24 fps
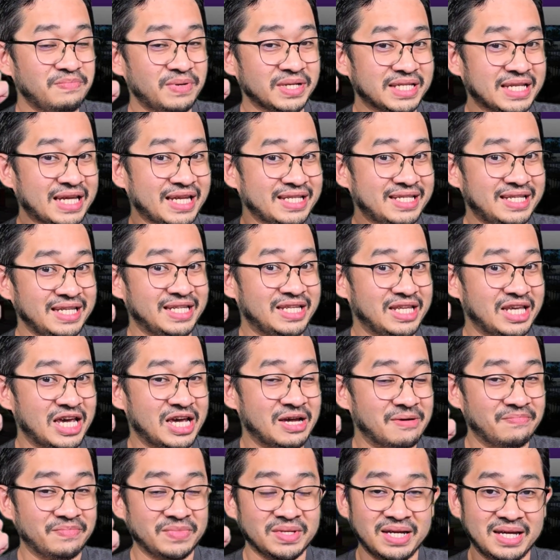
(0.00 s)
Pasat
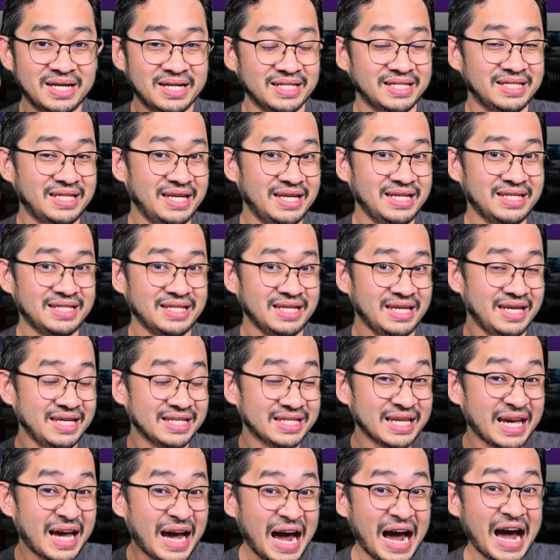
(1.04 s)
CTM. This
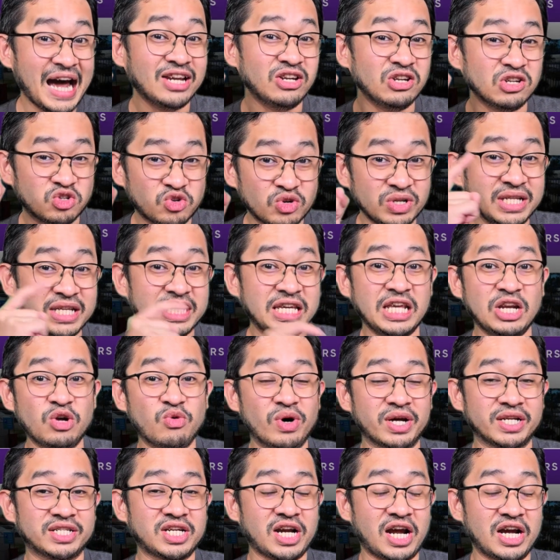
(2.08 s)
is a 120
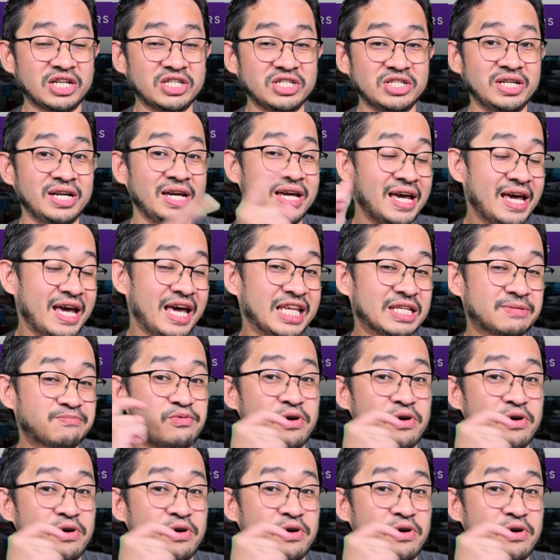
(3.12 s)
kilowatt charger and is